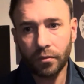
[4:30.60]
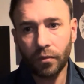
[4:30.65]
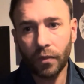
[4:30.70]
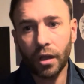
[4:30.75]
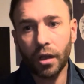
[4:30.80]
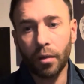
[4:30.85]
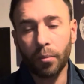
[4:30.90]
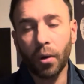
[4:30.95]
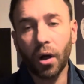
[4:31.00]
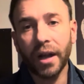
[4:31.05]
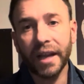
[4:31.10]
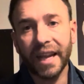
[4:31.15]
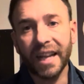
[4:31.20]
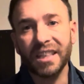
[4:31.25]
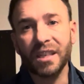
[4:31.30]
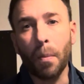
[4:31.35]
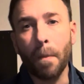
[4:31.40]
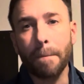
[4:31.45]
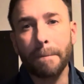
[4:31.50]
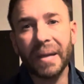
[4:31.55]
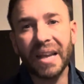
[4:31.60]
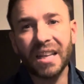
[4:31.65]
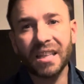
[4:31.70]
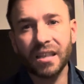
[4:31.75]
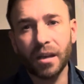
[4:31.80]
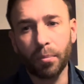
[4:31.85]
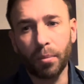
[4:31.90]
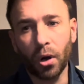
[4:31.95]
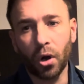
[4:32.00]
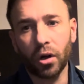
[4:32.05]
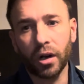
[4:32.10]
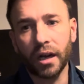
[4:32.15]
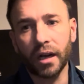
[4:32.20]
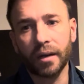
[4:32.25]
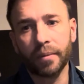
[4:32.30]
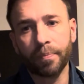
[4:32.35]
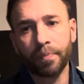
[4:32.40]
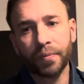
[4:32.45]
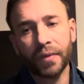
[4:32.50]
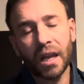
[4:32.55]
You might get a beta blocker
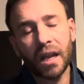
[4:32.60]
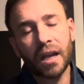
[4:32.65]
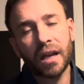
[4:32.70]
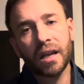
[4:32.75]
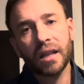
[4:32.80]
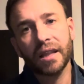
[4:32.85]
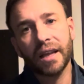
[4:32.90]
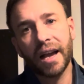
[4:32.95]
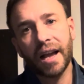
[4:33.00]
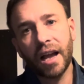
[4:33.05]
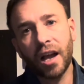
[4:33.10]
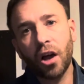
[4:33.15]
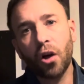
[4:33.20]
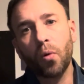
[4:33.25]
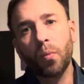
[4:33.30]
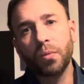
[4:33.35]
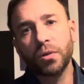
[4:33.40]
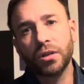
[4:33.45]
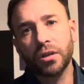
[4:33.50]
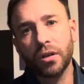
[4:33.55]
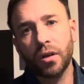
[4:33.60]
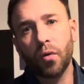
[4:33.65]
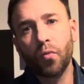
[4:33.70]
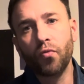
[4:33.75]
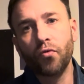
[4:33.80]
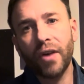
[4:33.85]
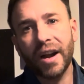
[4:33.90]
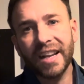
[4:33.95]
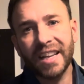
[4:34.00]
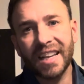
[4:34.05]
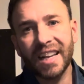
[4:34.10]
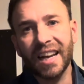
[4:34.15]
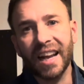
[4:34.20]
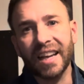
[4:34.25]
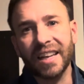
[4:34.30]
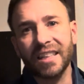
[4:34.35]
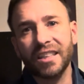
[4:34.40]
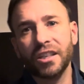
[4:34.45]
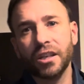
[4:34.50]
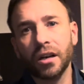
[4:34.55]
that helps
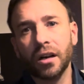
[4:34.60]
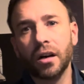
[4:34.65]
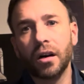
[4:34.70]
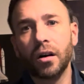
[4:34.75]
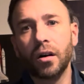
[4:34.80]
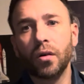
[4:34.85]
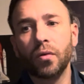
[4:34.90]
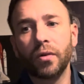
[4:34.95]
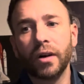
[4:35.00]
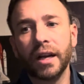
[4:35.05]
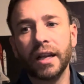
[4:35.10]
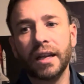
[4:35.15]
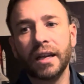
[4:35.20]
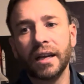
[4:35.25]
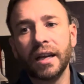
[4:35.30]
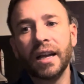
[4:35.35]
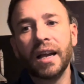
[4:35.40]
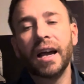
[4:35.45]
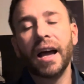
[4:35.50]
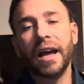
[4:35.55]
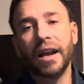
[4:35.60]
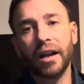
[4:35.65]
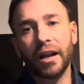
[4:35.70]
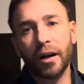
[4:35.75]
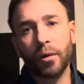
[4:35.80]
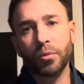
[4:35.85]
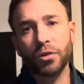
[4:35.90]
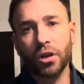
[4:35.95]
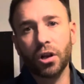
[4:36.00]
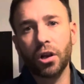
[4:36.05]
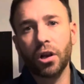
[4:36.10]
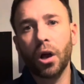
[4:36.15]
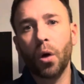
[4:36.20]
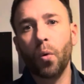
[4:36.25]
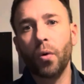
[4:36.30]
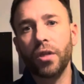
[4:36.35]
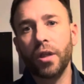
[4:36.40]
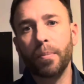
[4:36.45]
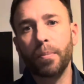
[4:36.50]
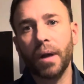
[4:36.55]
regulate your heart rate and it helps lower
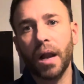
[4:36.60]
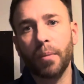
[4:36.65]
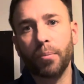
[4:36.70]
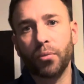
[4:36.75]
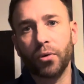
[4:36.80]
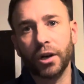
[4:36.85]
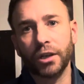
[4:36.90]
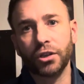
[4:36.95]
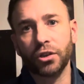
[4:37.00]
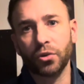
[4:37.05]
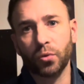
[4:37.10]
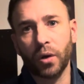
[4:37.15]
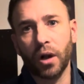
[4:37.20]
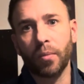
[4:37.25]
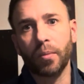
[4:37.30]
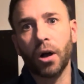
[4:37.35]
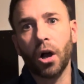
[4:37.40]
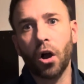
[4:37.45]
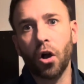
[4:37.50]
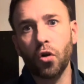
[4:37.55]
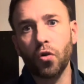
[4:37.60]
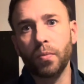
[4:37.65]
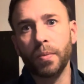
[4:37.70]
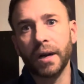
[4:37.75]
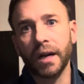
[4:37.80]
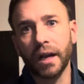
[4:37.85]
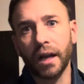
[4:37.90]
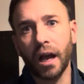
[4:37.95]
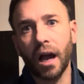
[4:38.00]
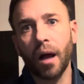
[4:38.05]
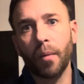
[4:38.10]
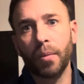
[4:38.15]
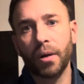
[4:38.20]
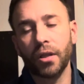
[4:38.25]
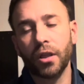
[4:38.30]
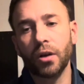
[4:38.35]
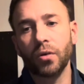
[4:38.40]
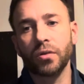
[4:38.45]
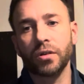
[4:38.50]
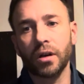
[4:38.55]
the blood pressure as well by opening up
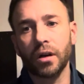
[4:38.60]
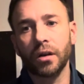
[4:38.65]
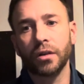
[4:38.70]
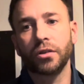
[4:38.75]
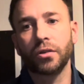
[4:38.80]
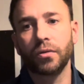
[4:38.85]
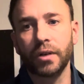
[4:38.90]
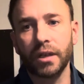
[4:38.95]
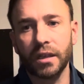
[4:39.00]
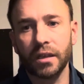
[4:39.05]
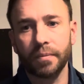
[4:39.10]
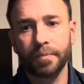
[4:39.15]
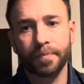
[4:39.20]
those arteries.